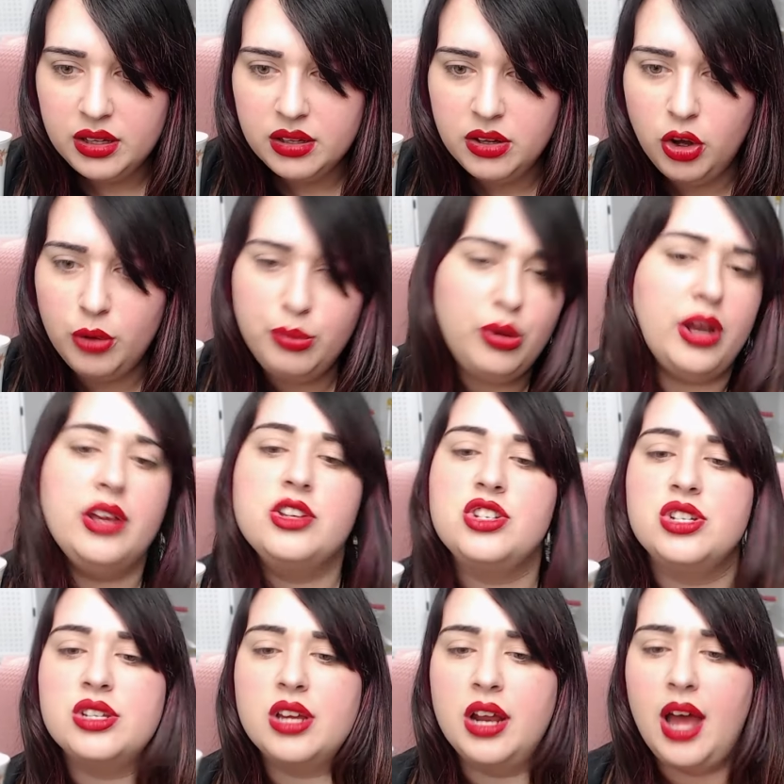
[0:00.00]
Oh boy,
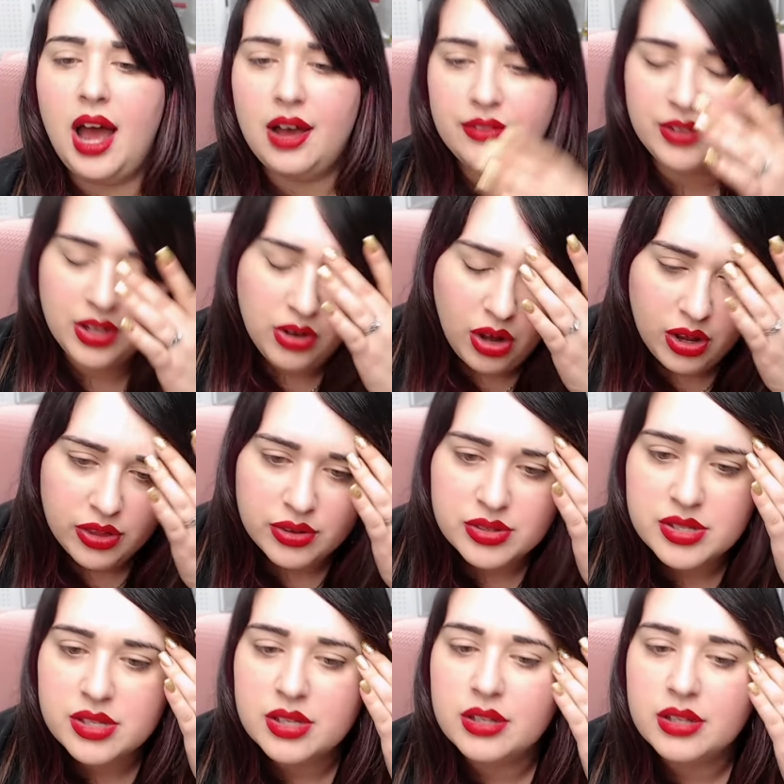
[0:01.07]
she's gonna have eat all those.